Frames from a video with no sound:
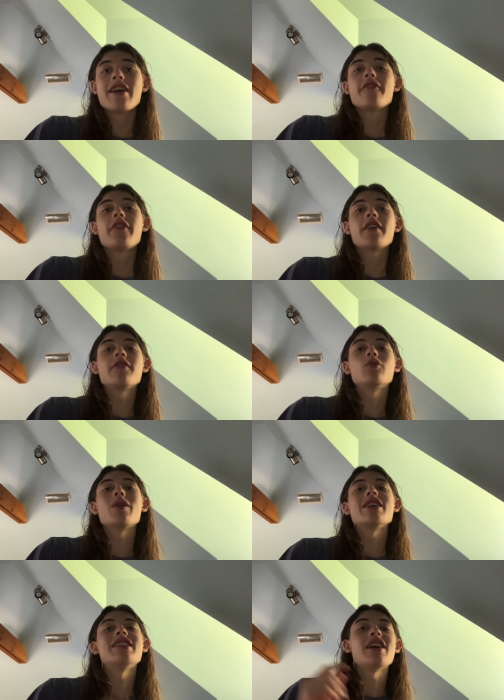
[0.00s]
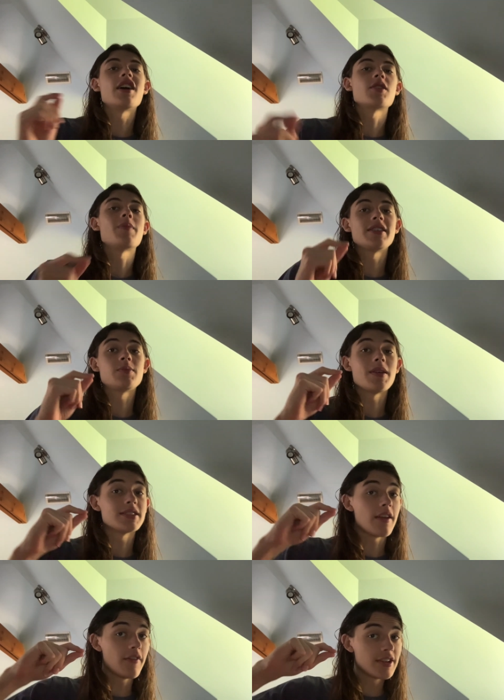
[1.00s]
5 feet away in occupied
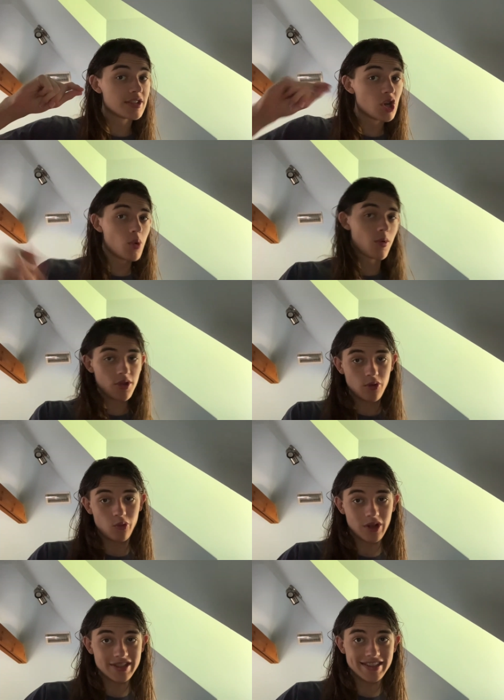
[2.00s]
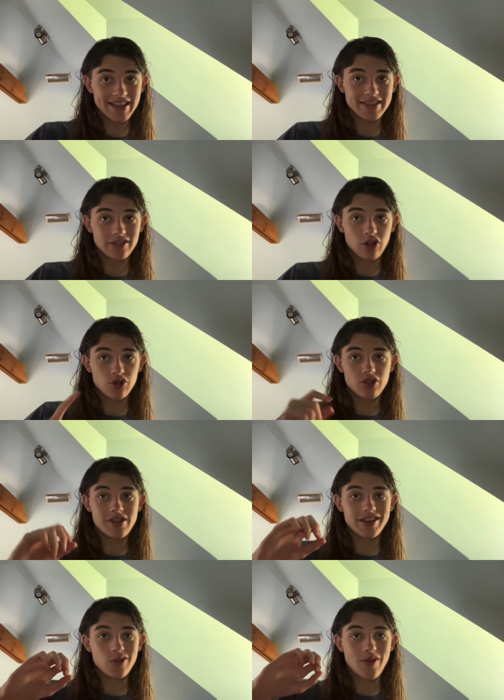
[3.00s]
space if it is no more than one size larger
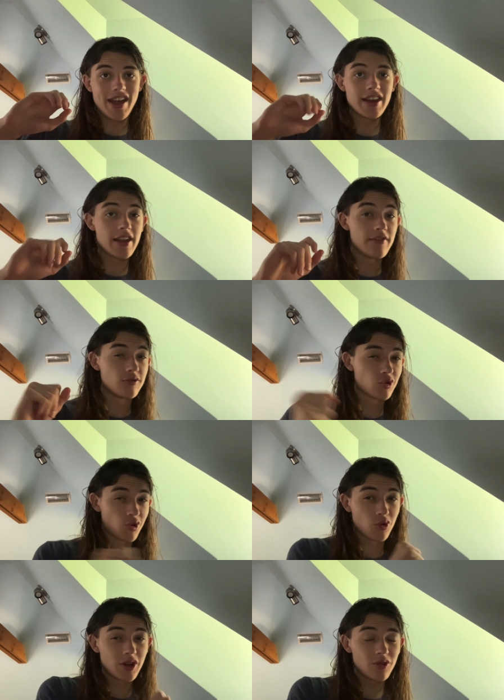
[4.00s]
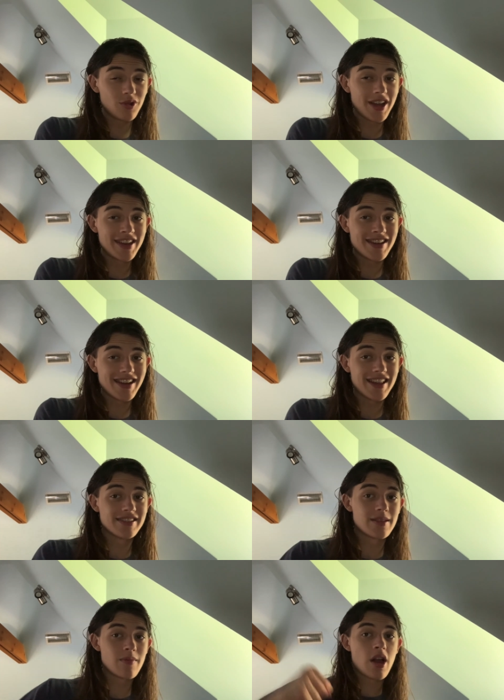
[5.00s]
than you, and if you score critical hit
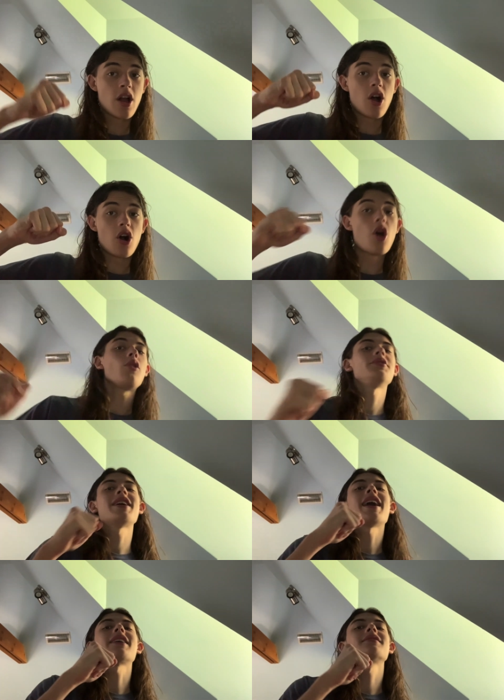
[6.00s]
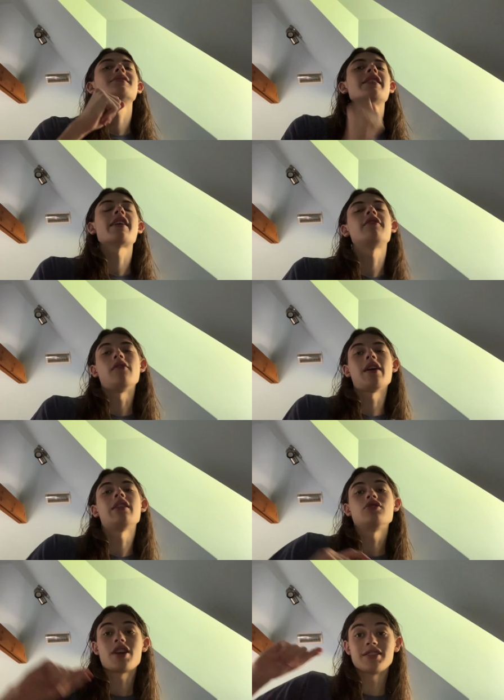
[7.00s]
against them, all attacks have
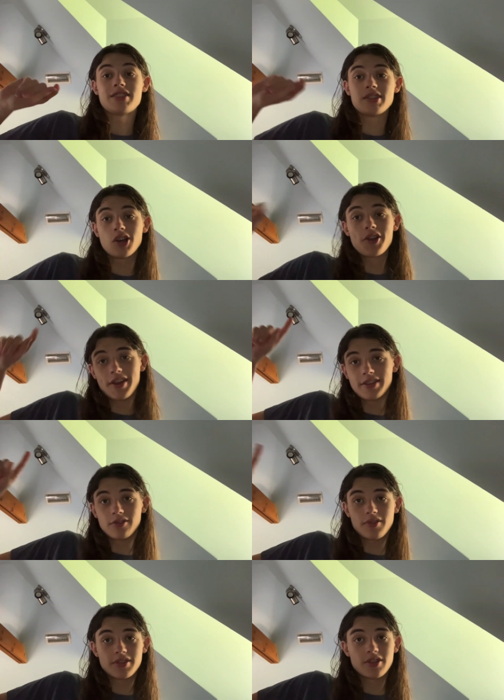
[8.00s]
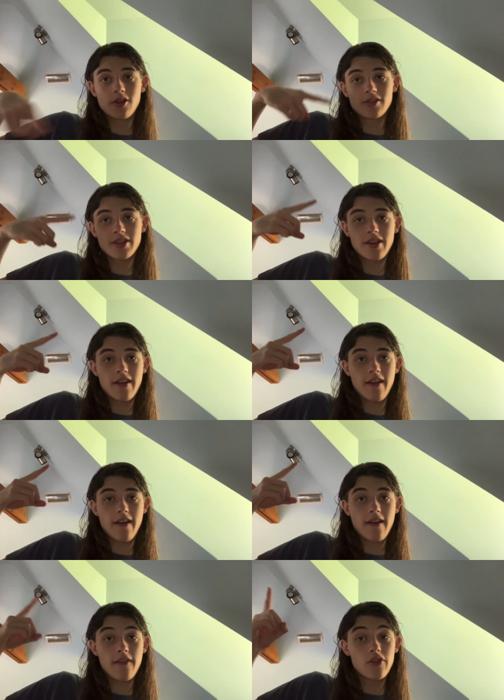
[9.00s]
advantage against that target until the start
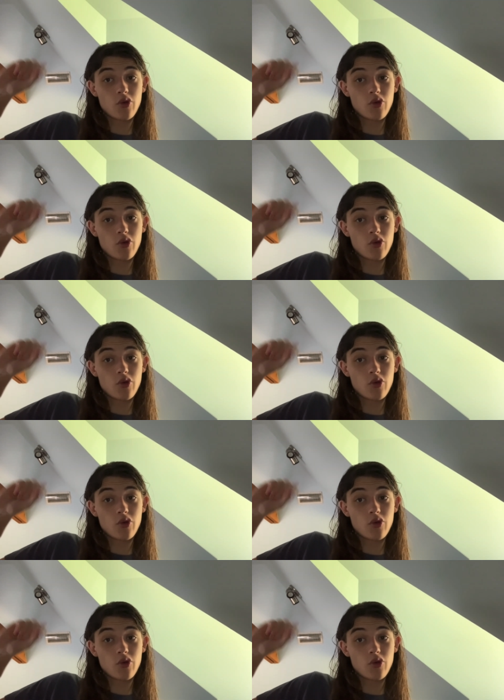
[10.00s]
of your